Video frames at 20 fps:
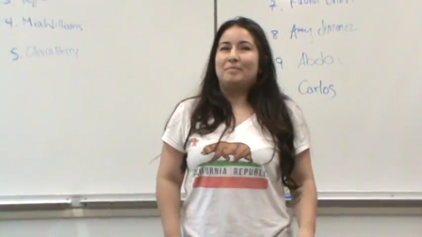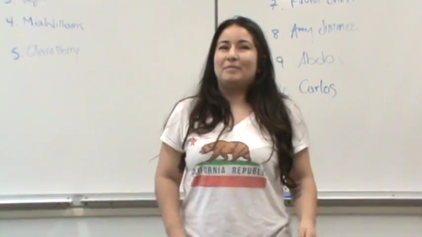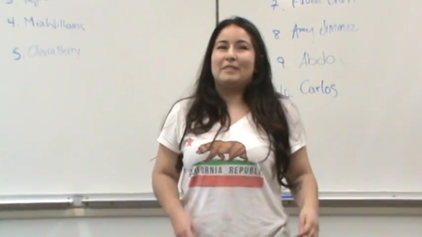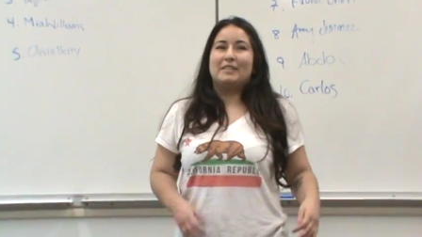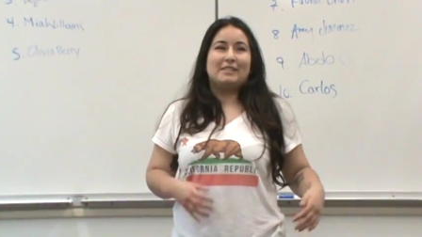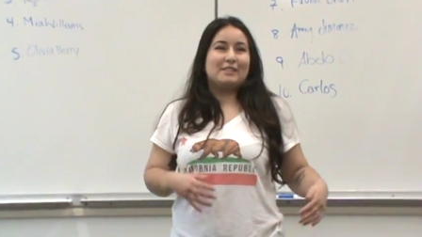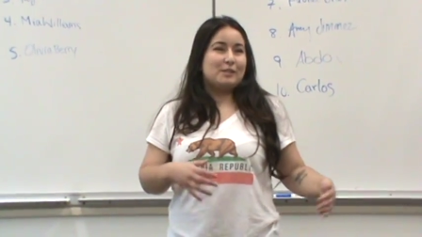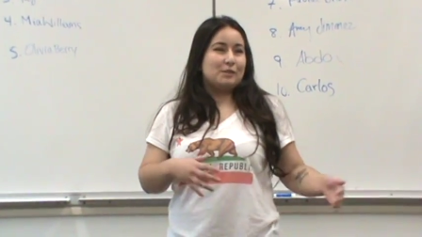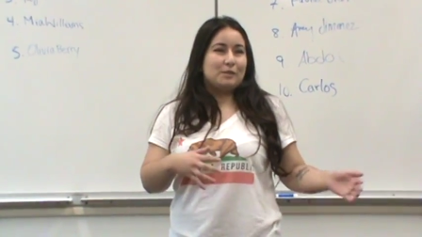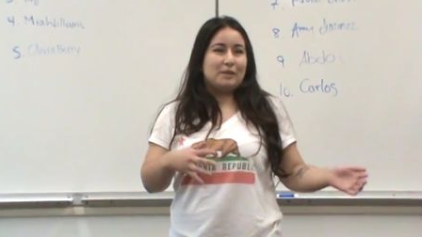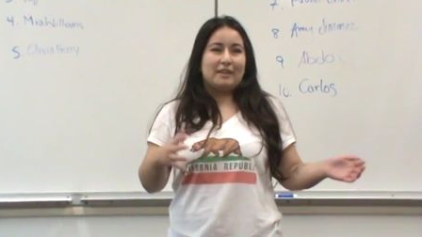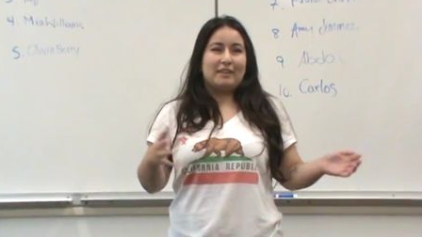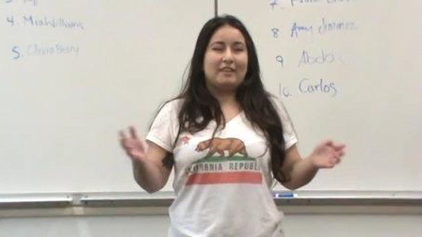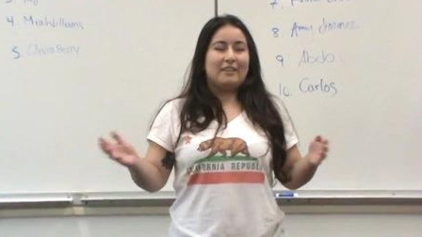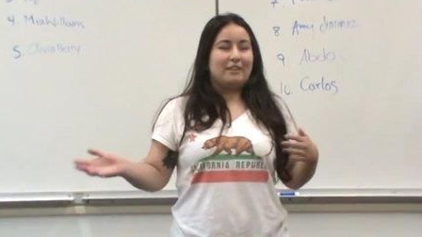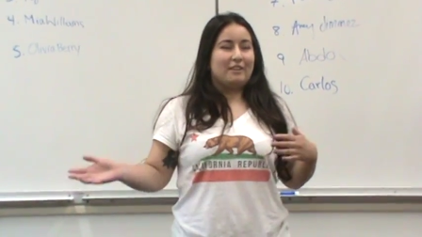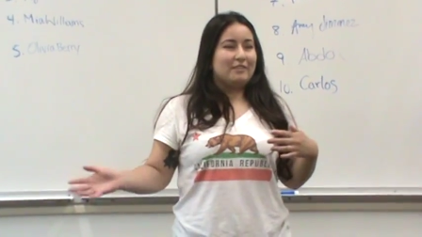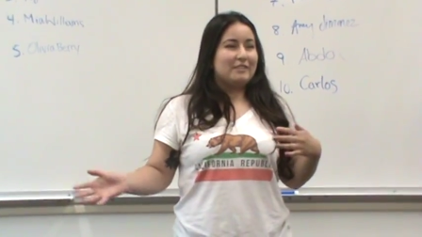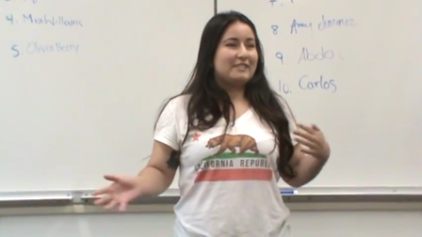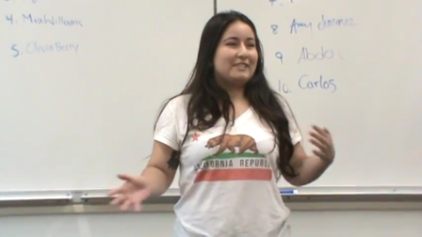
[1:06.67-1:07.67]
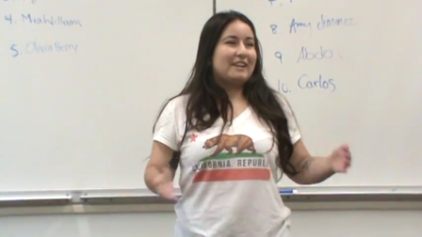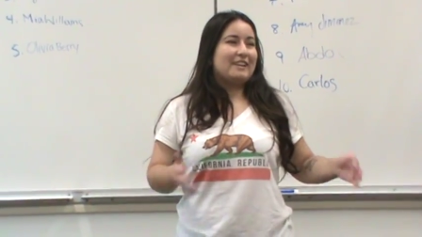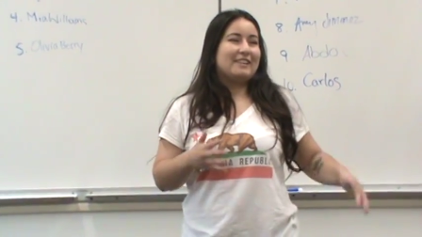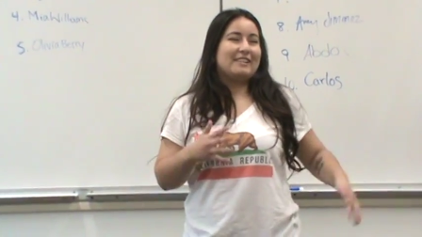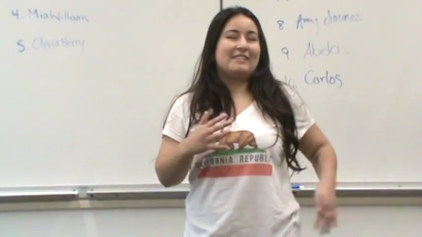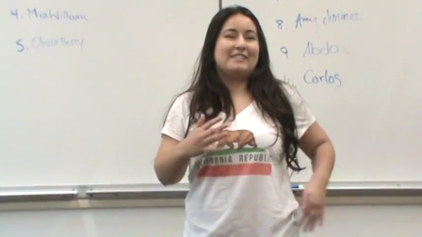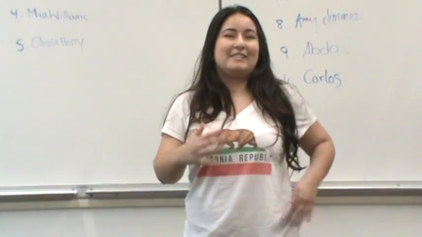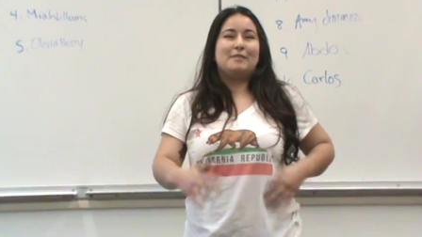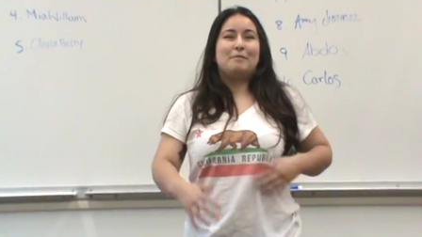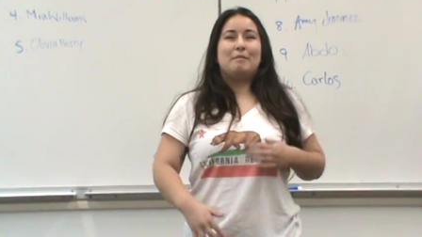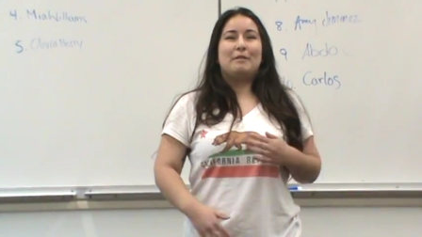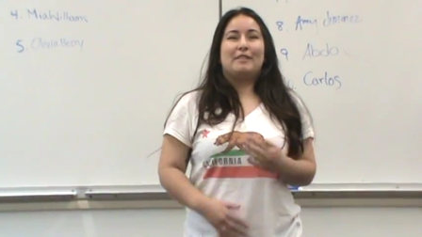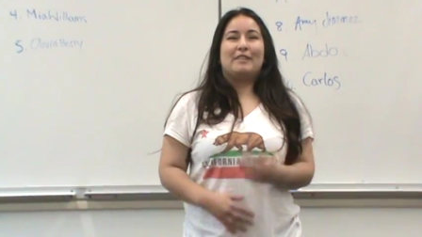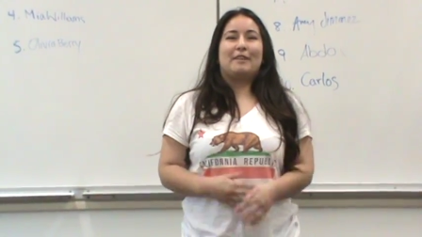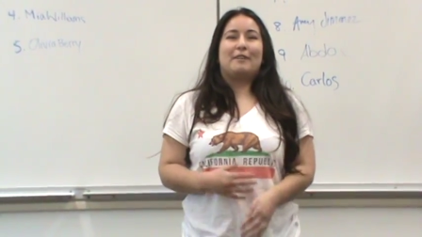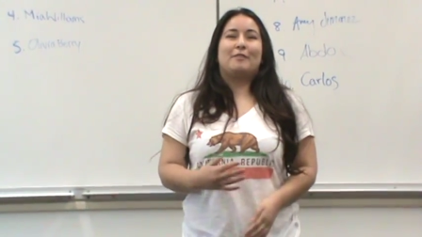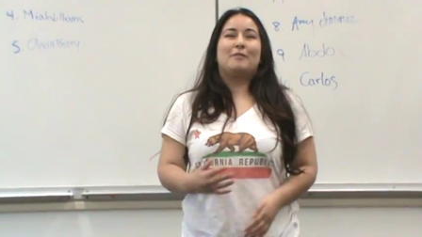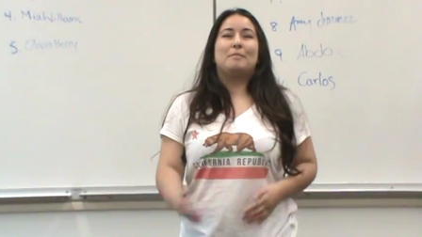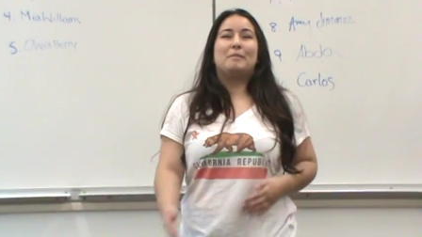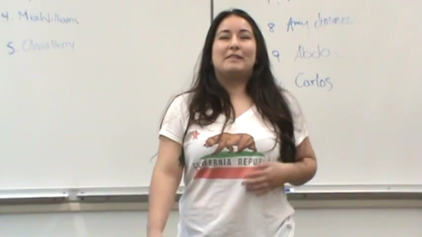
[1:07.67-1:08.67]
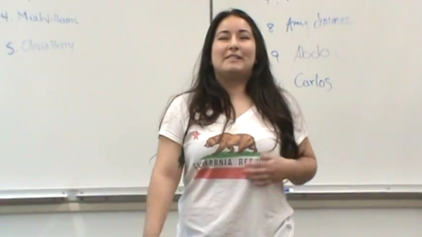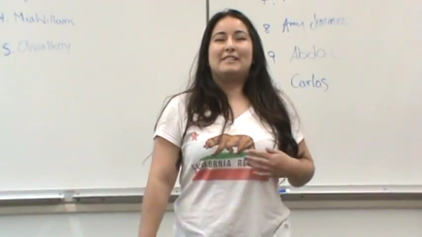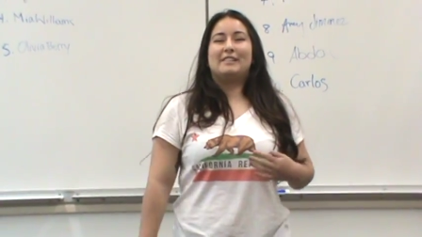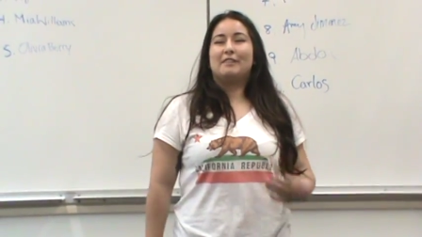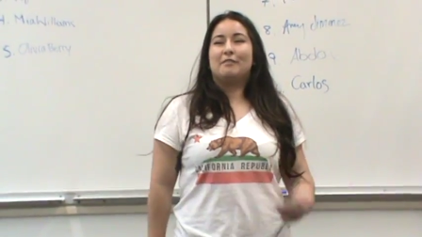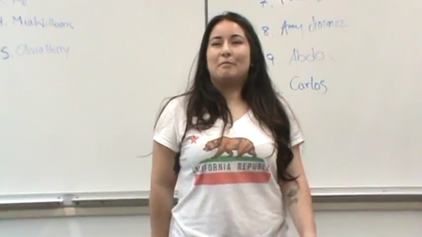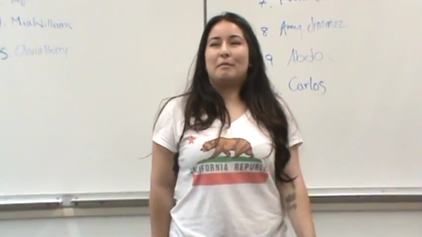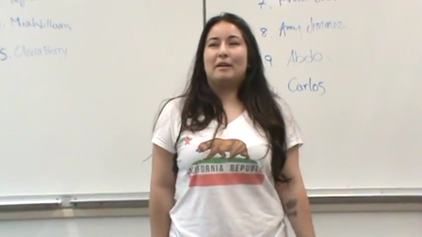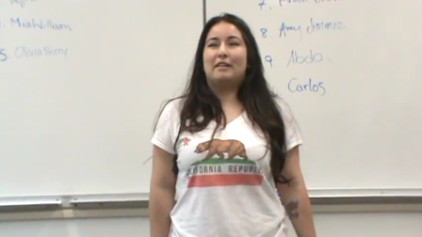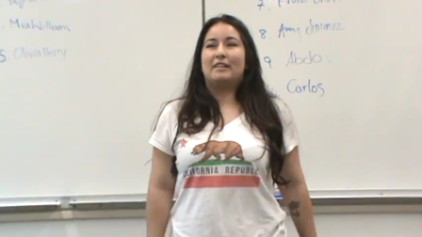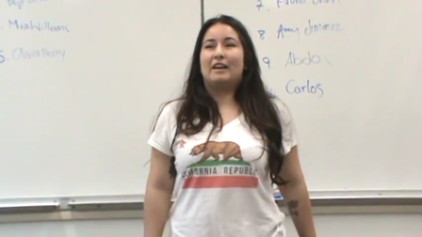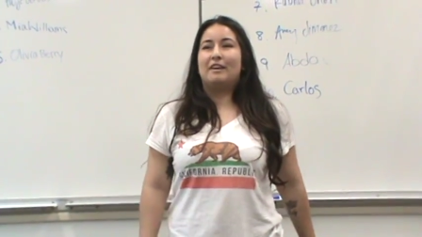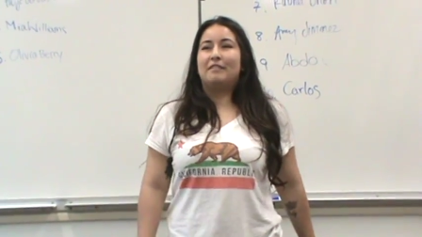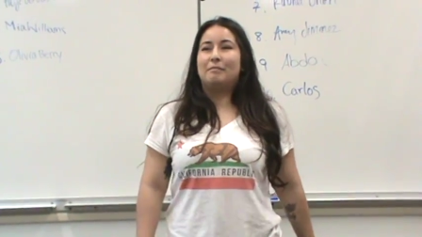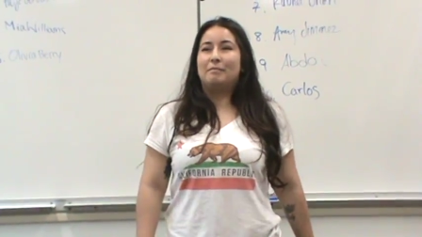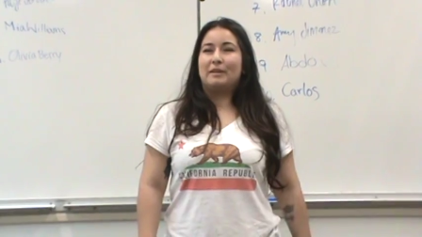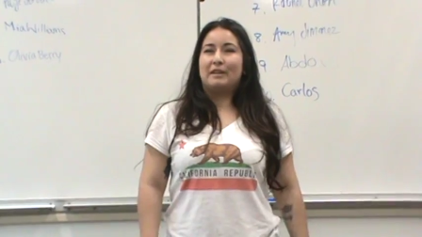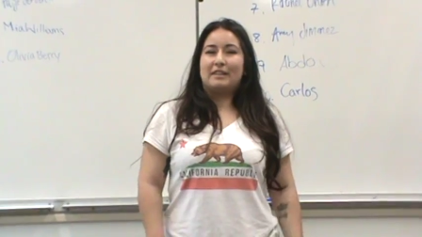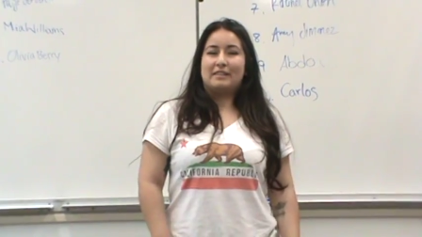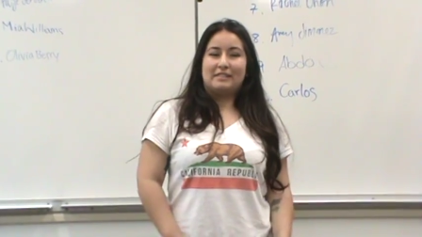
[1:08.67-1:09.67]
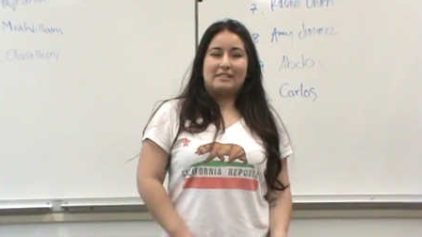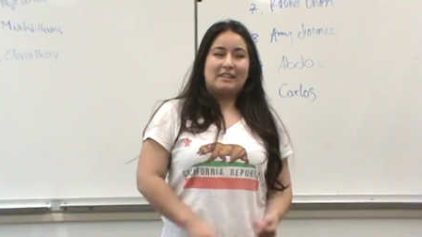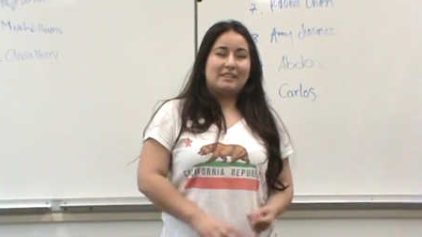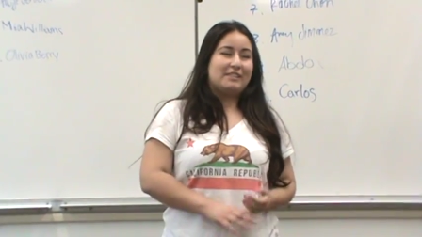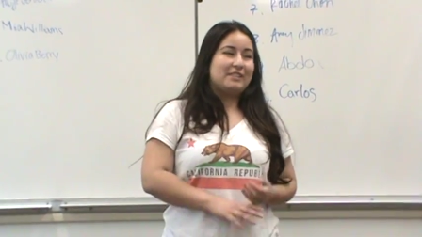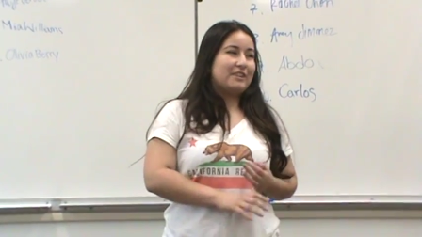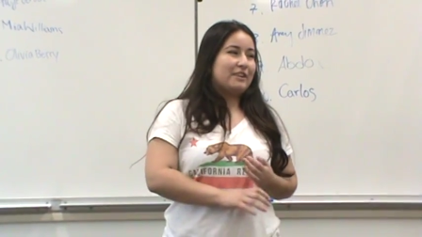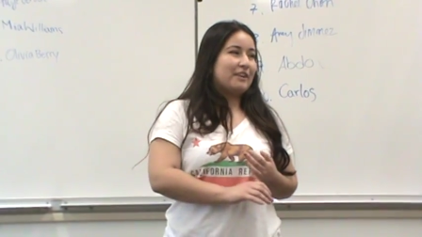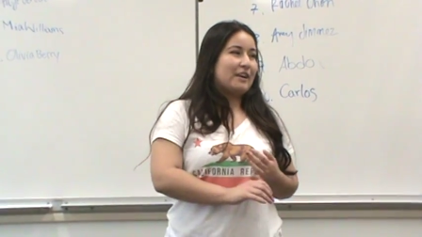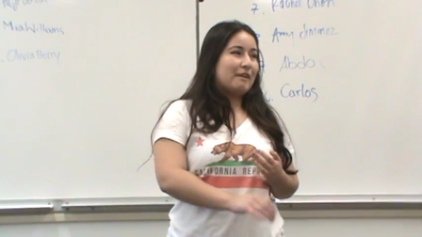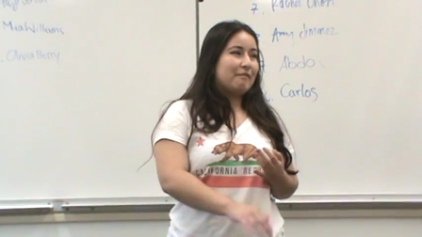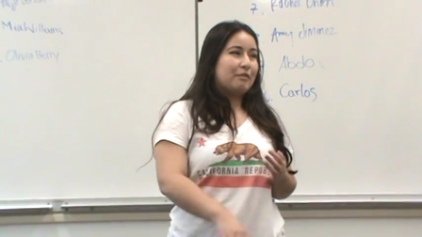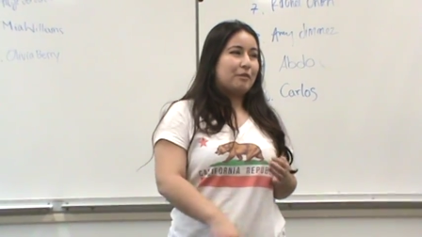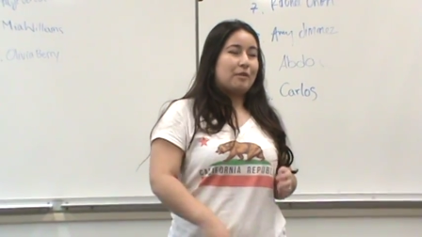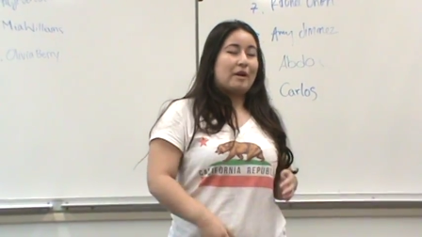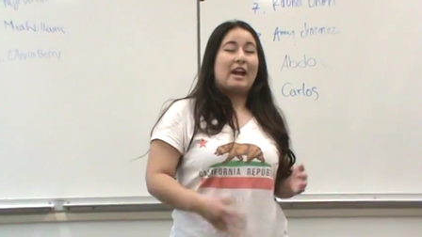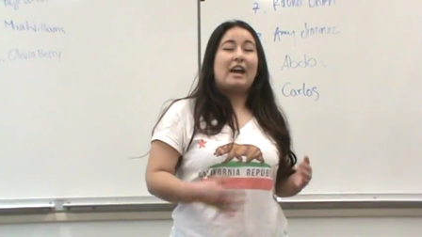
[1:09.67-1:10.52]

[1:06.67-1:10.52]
this is what, you know, started to be like the best day of my life because I took her everywhere.